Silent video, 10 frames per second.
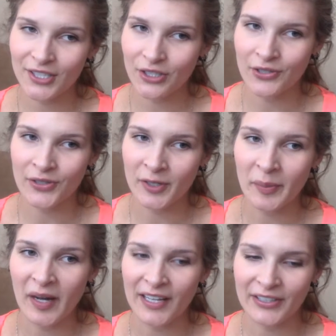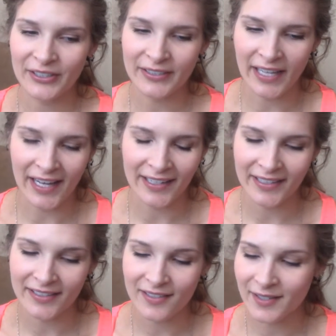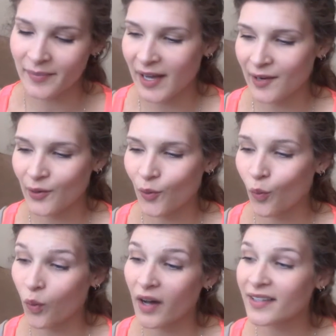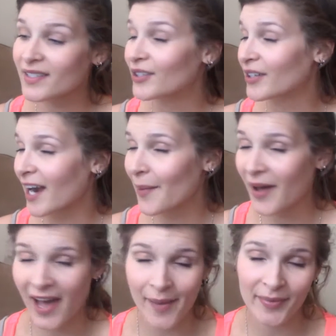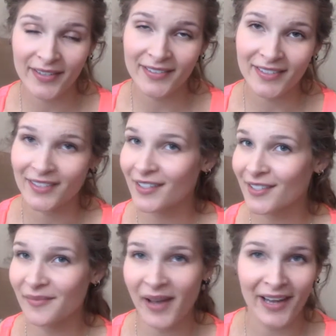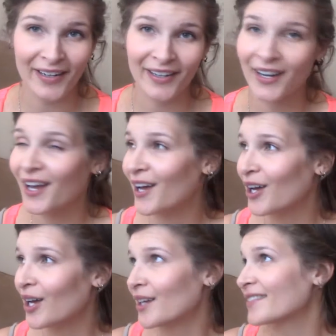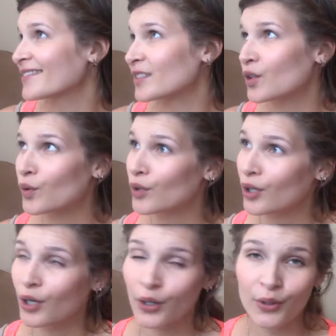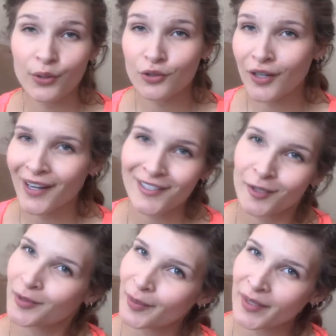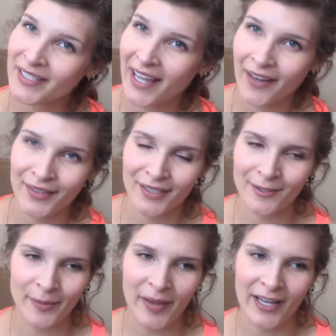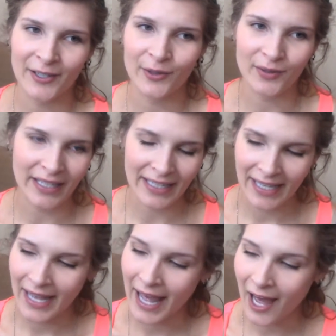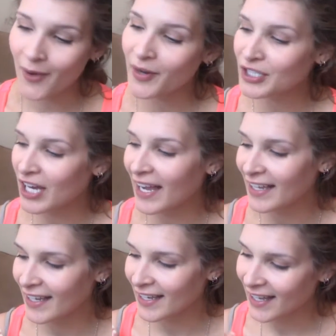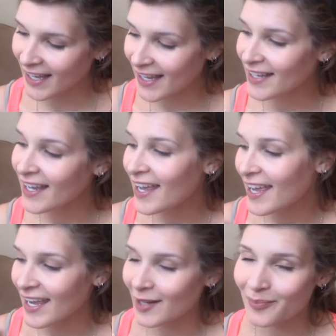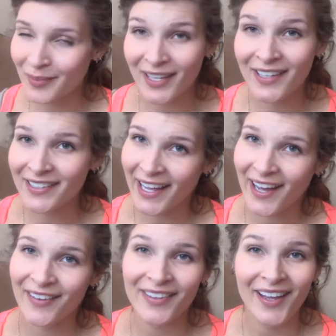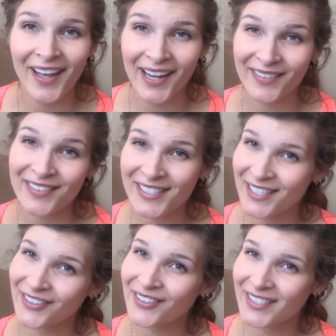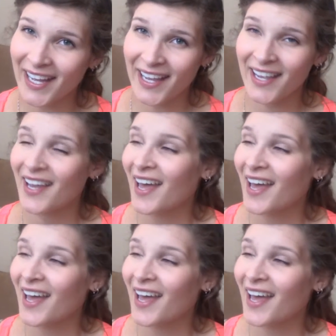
just a reminder that it doesn't matter what crap happens, it doesn't matter who tries to bring me down, it doesn't matter like how much I get hit and beaten down every single day,